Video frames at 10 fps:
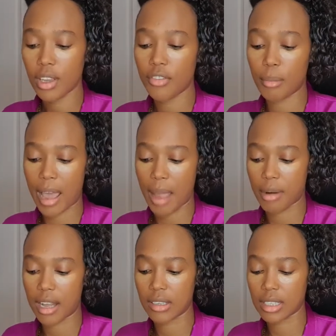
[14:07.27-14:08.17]
for my
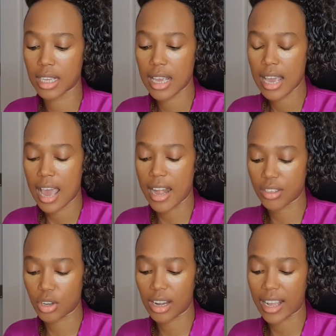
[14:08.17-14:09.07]
eyebrows, and it's
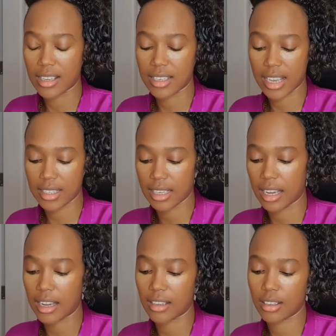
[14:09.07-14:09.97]
got like a
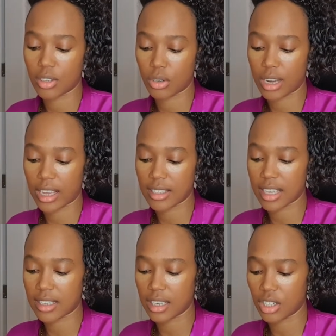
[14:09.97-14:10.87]
setting,
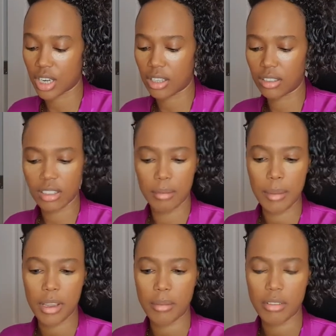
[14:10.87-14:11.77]
gel. Am I
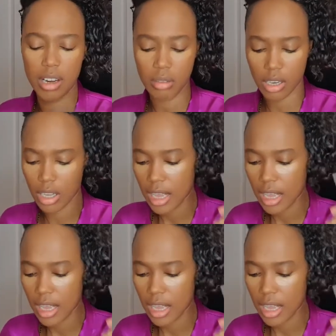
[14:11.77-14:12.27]
picking up the right one?